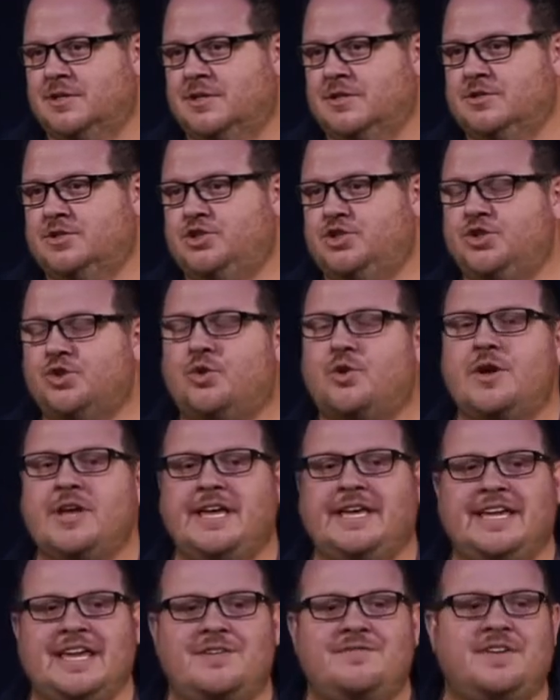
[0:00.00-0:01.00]
joy
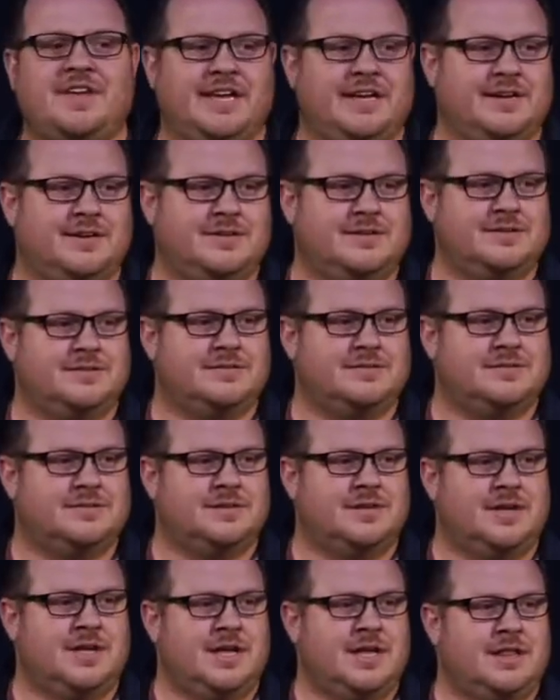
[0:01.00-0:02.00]
giving
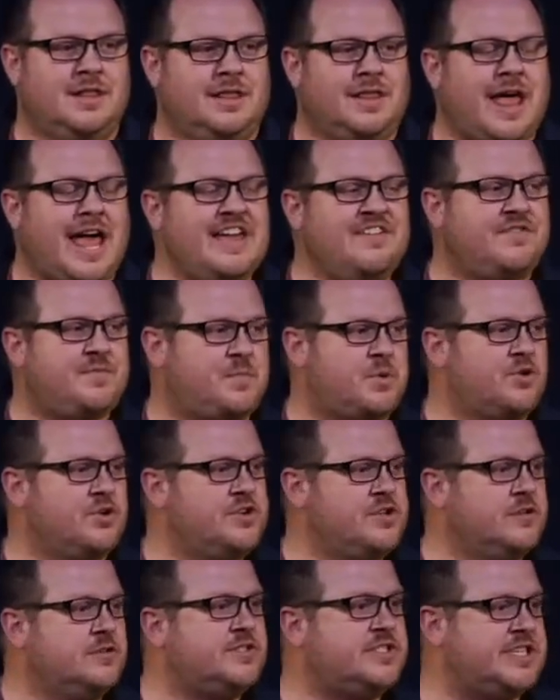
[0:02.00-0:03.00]
life
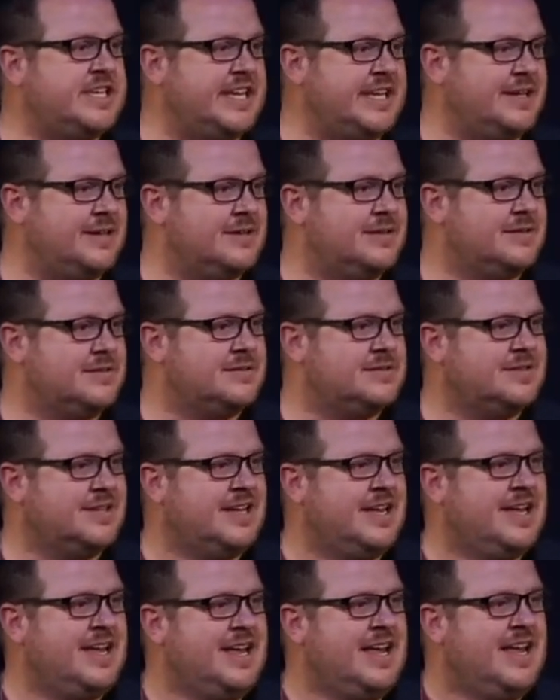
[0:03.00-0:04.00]
producing.
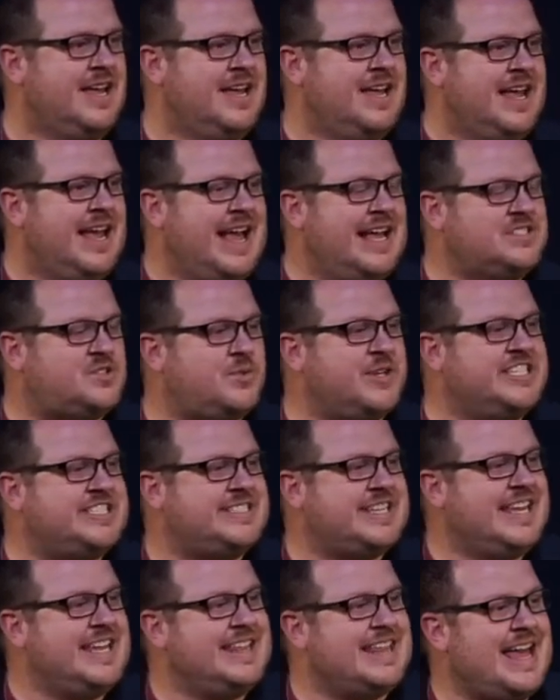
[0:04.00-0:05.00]
As we
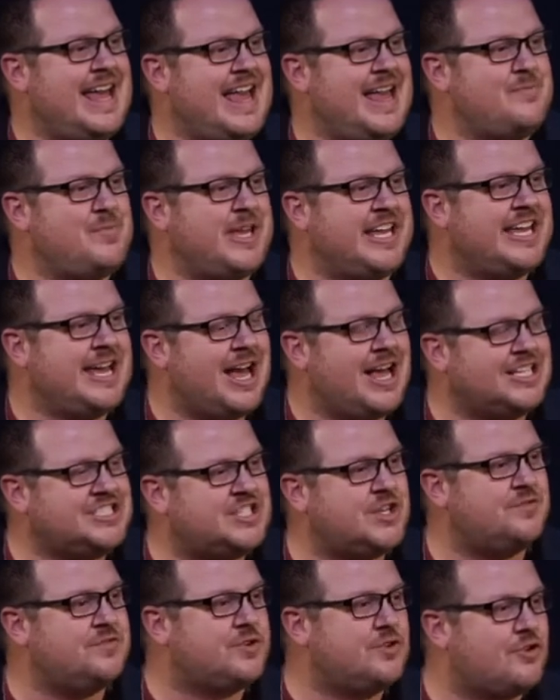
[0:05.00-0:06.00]
see that because
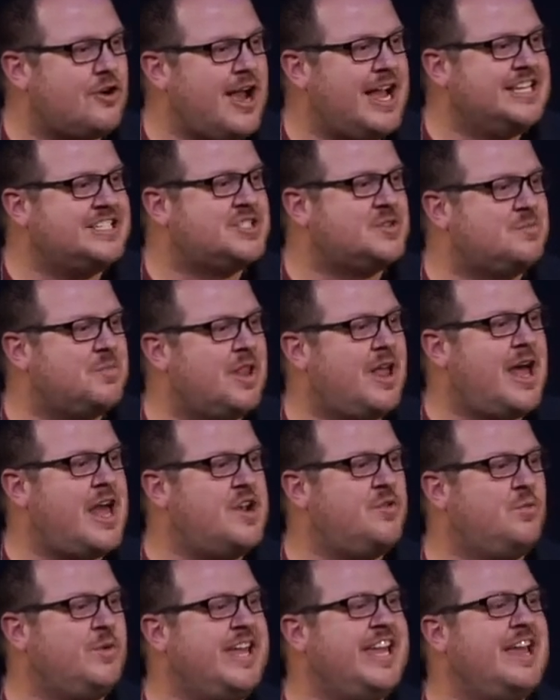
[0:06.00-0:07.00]
of Christ's
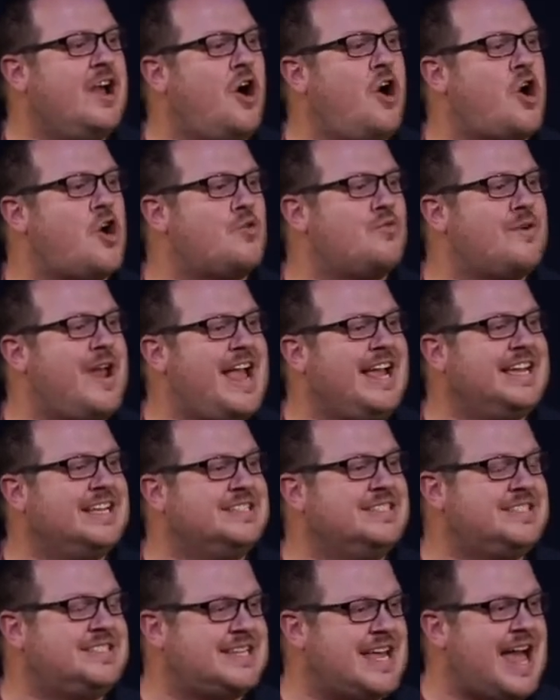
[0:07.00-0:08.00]
blood, we are
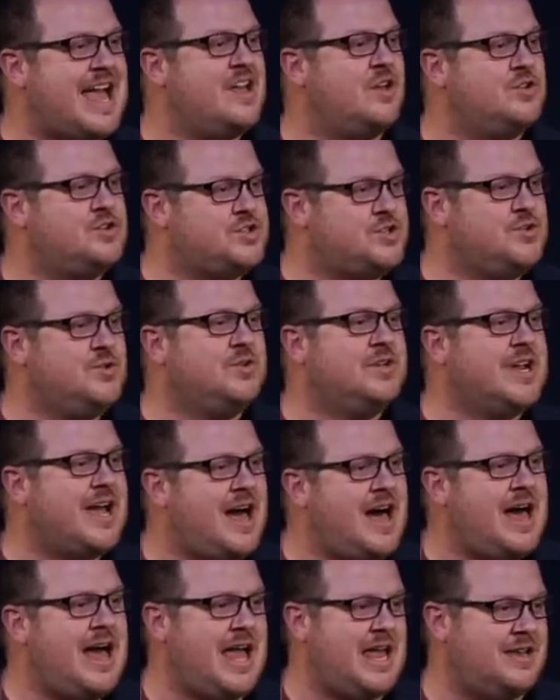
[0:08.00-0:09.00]
reconciled to
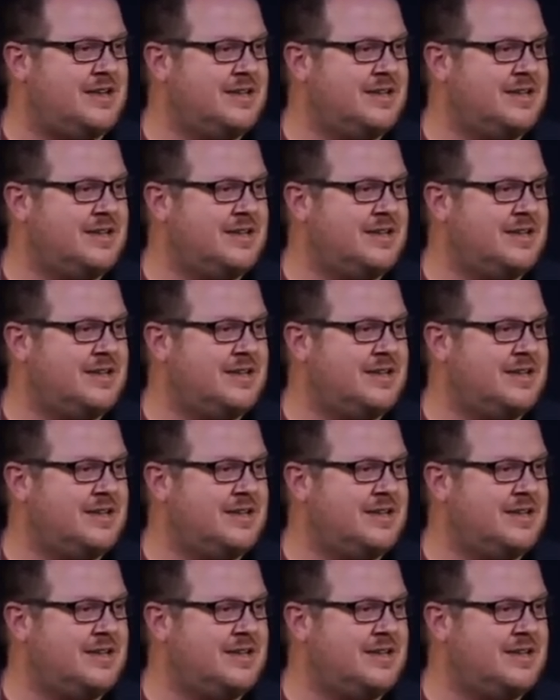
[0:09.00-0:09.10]
God.